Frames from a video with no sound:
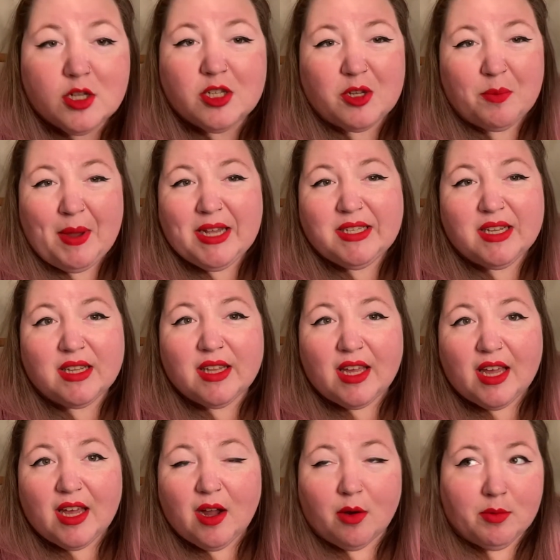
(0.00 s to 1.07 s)
So
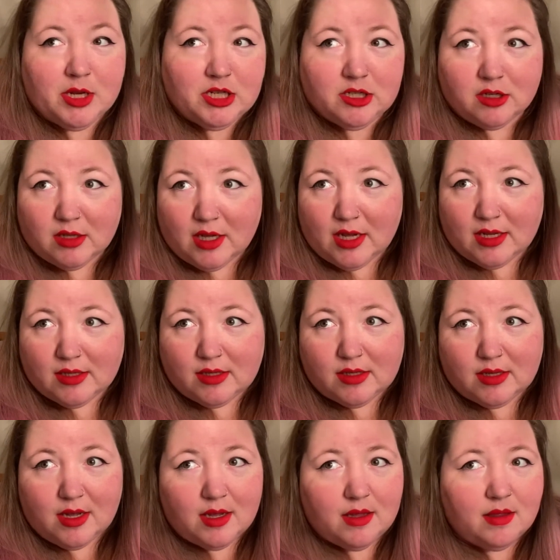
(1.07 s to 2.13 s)
basically,
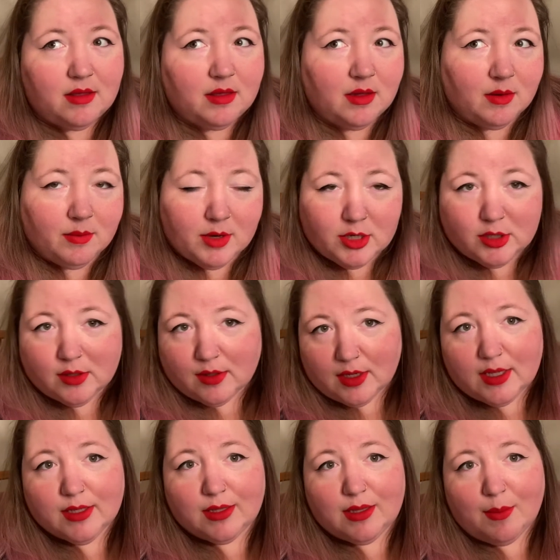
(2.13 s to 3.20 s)
originalist. The original
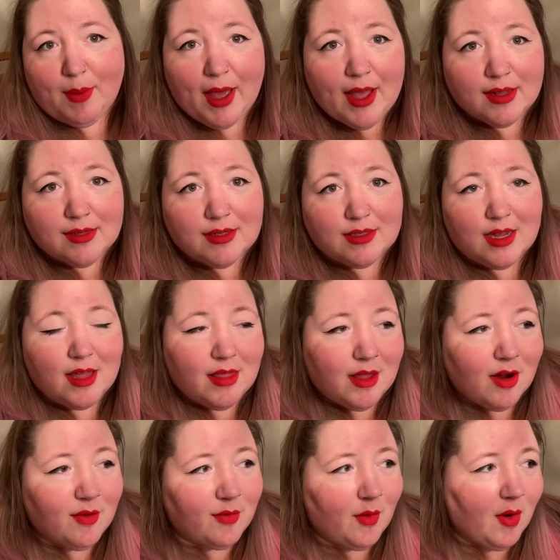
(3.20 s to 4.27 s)
is the best, and
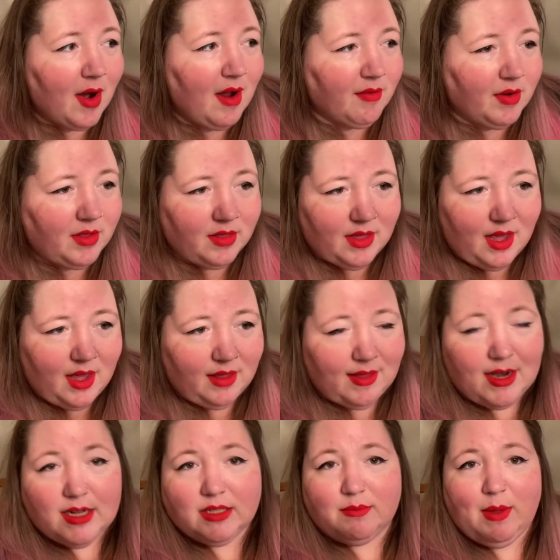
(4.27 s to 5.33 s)
therefore everything
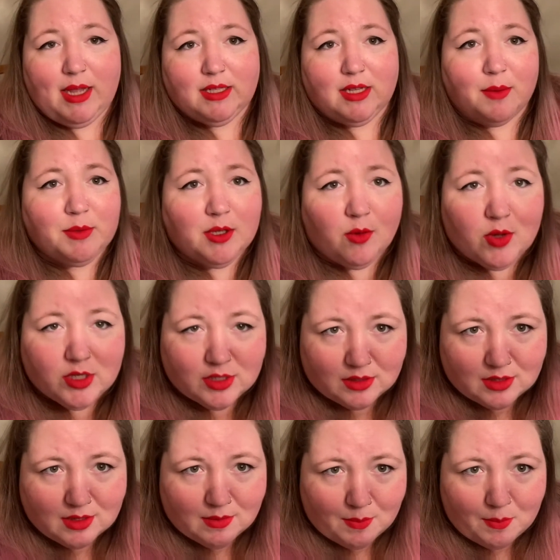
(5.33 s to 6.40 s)
that is made
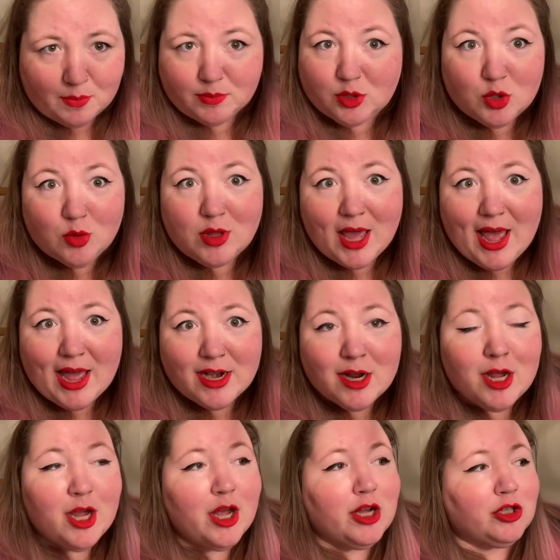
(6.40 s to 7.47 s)
subsequent to that
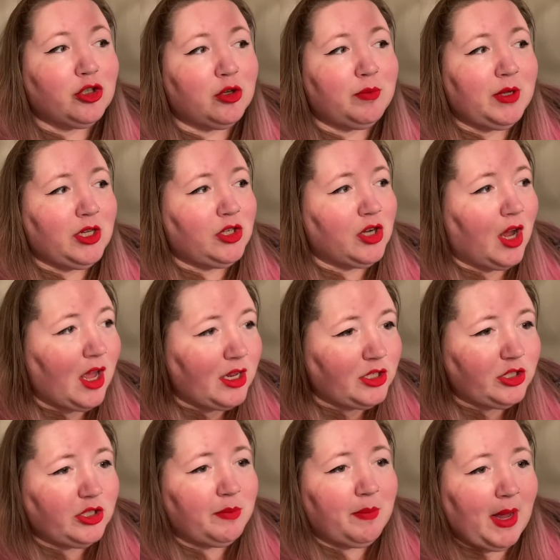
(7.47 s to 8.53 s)
should be
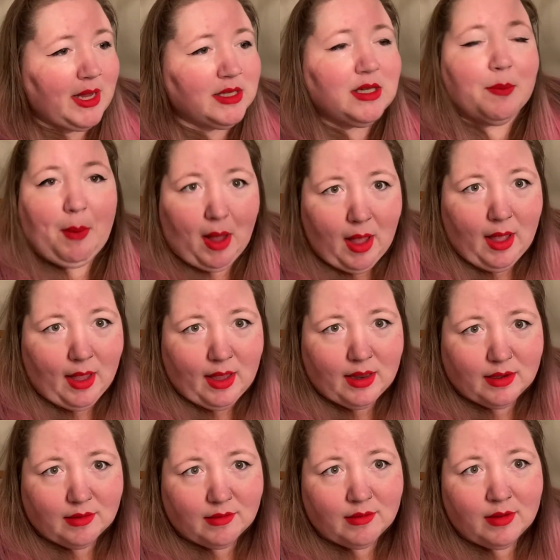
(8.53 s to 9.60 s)
judged based
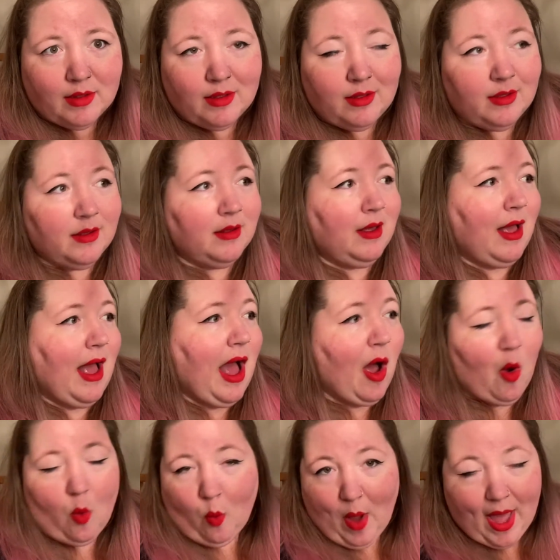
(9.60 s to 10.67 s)
upon
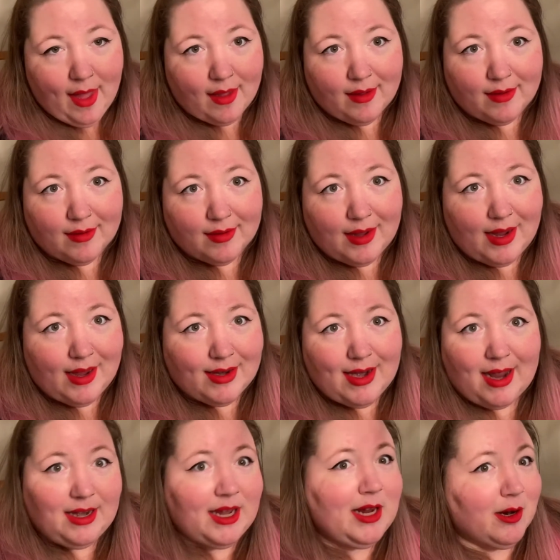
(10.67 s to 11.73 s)
how well it
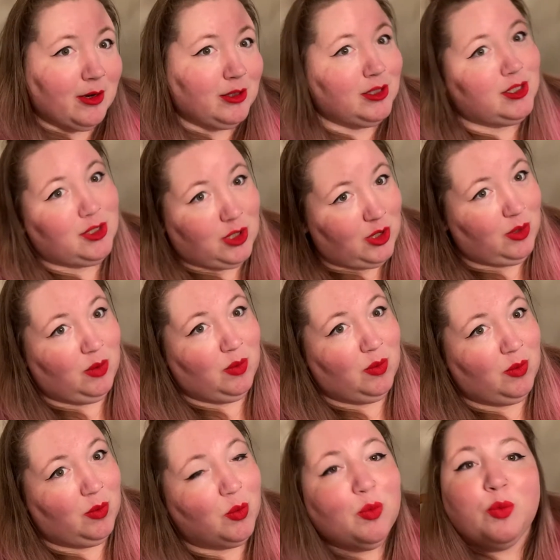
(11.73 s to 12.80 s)
adheres
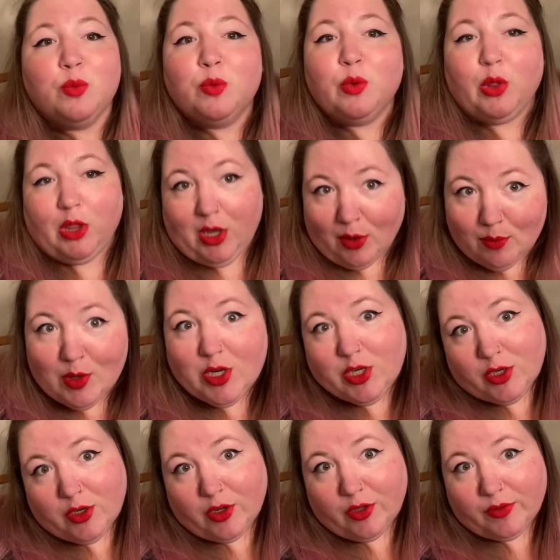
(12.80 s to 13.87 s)
to the
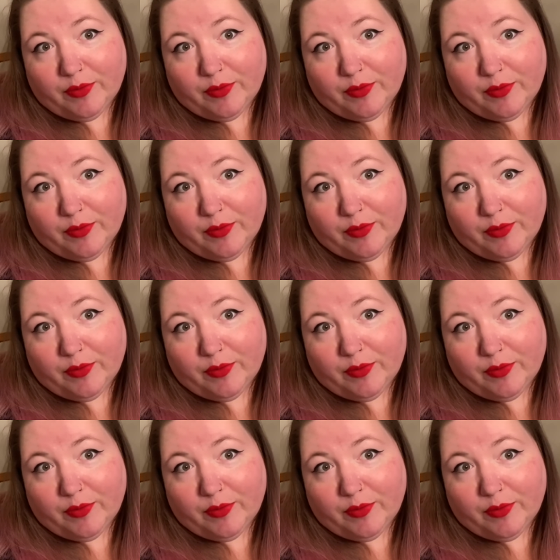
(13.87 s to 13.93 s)
original.